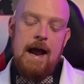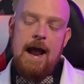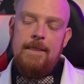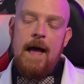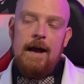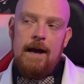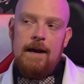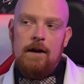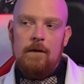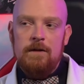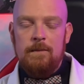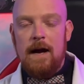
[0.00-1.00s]
And that kind of
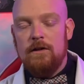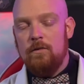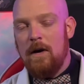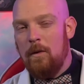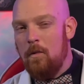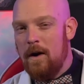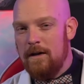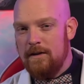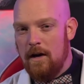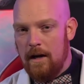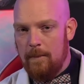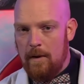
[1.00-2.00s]
comes back to what I wanted
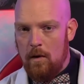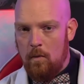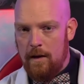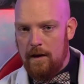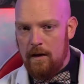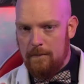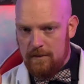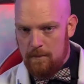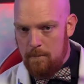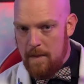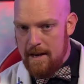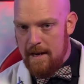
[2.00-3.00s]
to talk about when it comes to
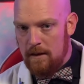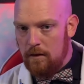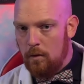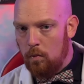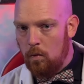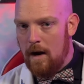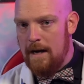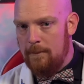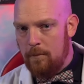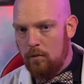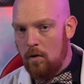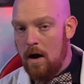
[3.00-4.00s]
making the right
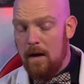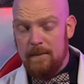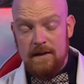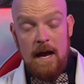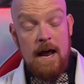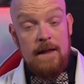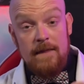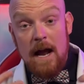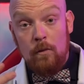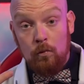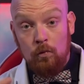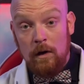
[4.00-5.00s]
prompts.
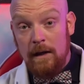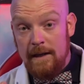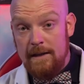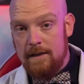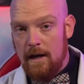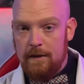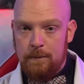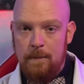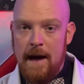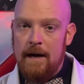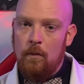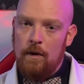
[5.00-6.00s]
That really does
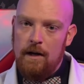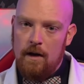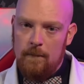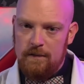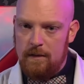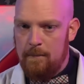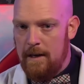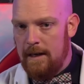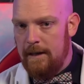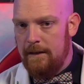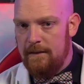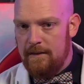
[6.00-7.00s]
matter when it comes to
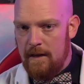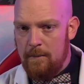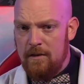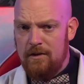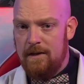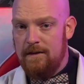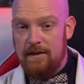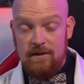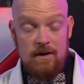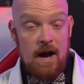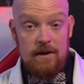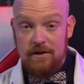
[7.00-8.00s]
making these images.
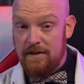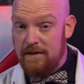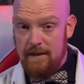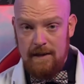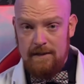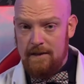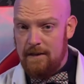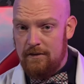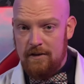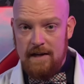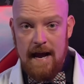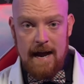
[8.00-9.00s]
It's not just as easy
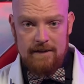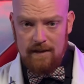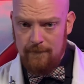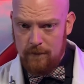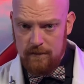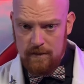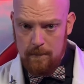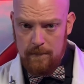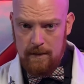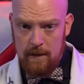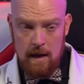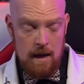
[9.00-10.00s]
as just asking for
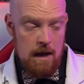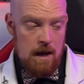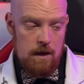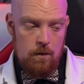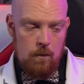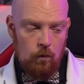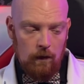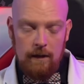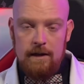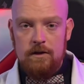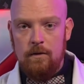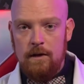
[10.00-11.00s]
something. You
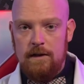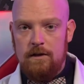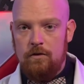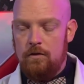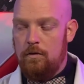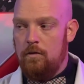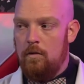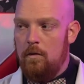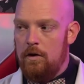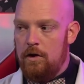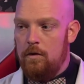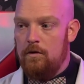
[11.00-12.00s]
really do need to
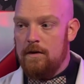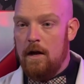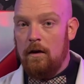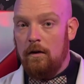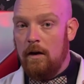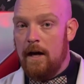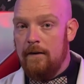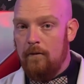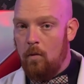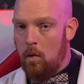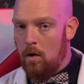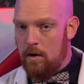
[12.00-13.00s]
use a lot of
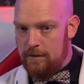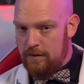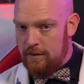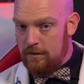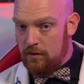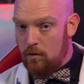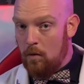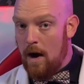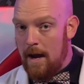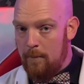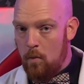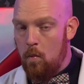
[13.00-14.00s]
words to
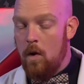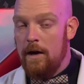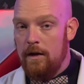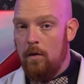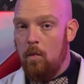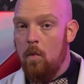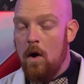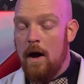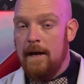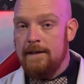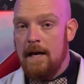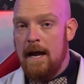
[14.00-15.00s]
describe what you
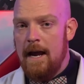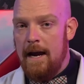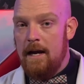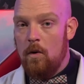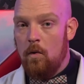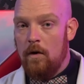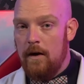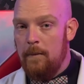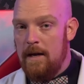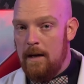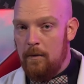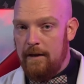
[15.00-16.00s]
want in order to
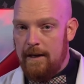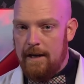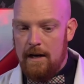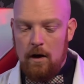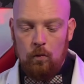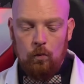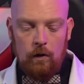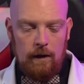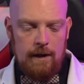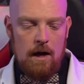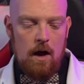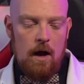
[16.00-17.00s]
be able to get a
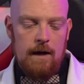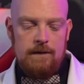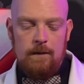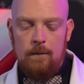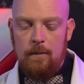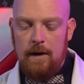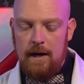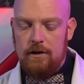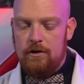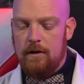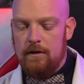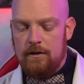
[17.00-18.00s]
really awesome
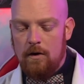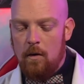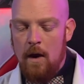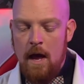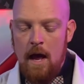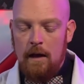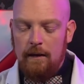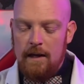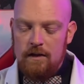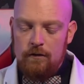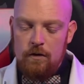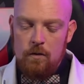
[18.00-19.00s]
picture. So
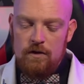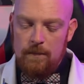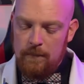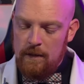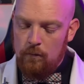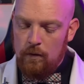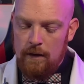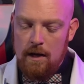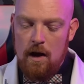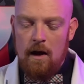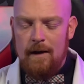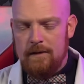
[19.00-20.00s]
let's do something really
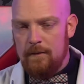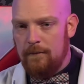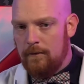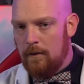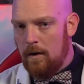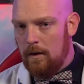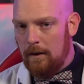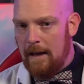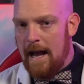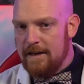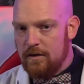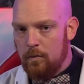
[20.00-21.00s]
awesome for our
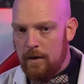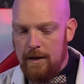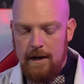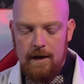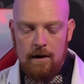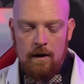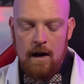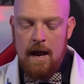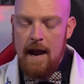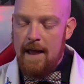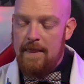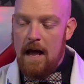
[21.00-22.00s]
last one here.
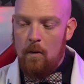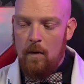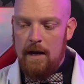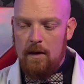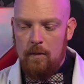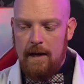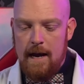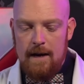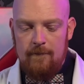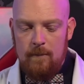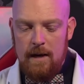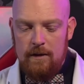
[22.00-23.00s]
And that way that we
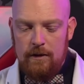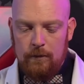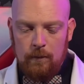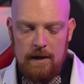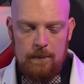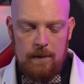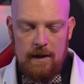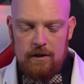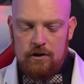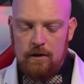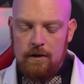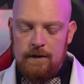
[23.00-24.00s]
kind of made three
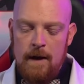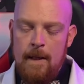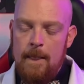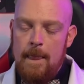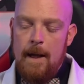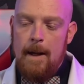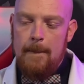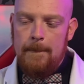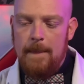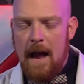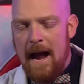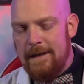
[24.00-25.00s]
pictures
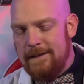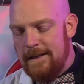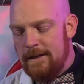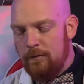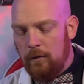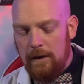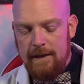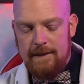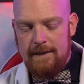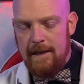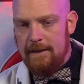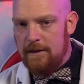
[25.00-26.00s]
um, I didn't really
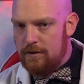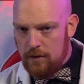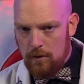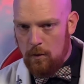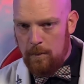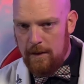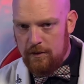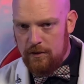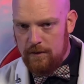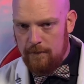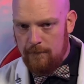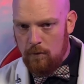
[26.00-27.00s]
dig the turtle
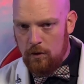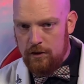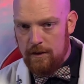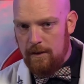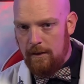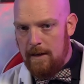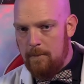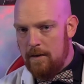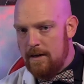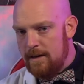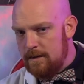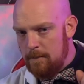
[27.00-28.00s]
pictures, unfortunately,
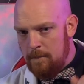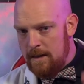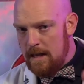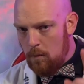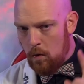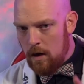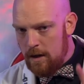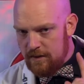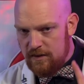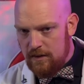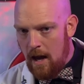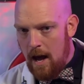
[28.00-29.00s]
but that doesn't mean that we're gonna
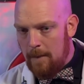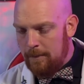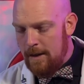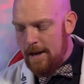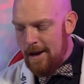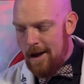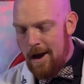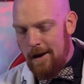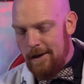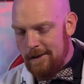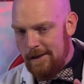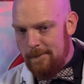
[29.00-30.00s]
stop. I'm
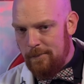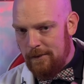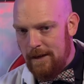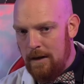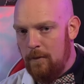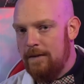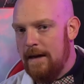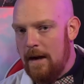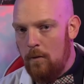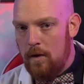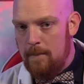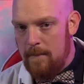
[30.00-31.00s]
gonna keep playing with
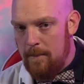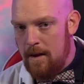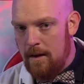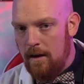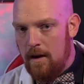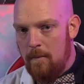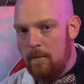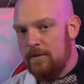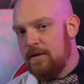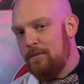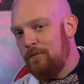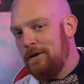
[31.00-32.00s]
that one and maybe I can come up
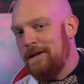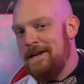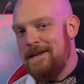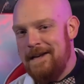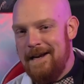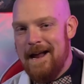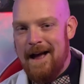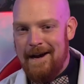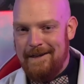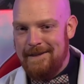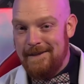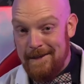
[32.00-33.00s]
with some really neat
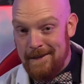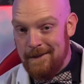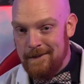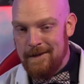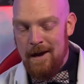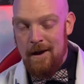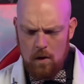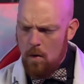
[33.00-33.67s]
ideas.